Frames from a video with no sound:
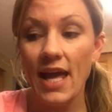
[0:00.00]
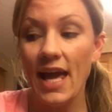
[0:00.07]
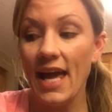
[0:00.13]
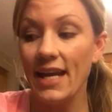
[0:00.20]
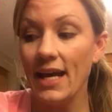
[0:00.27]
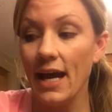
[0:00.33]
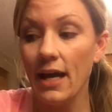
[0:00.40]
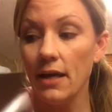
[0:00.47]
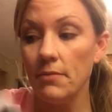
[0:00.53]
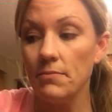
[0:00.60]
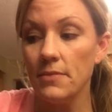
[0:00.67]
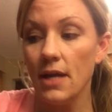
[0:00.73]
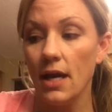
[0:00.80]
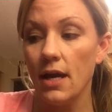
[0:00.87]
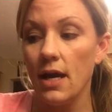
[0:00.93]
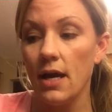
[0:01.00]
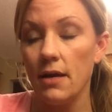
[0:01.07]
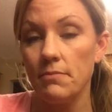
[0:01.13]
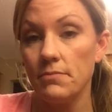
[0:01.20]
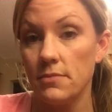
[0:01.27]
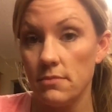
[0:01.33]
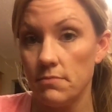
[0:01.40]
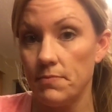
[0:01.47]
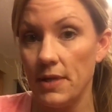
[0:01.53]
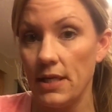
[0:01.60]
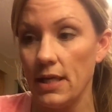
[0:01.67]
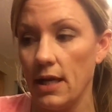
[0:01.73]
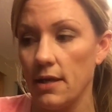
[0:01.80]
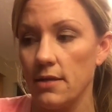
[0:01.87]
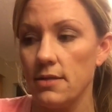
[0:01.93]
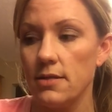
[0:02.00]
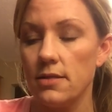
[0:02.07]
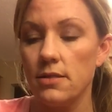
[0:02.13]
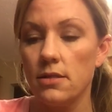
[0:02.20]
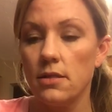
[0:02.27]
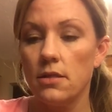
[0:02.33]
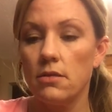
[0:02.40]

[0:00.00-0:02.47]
And I'm being honest.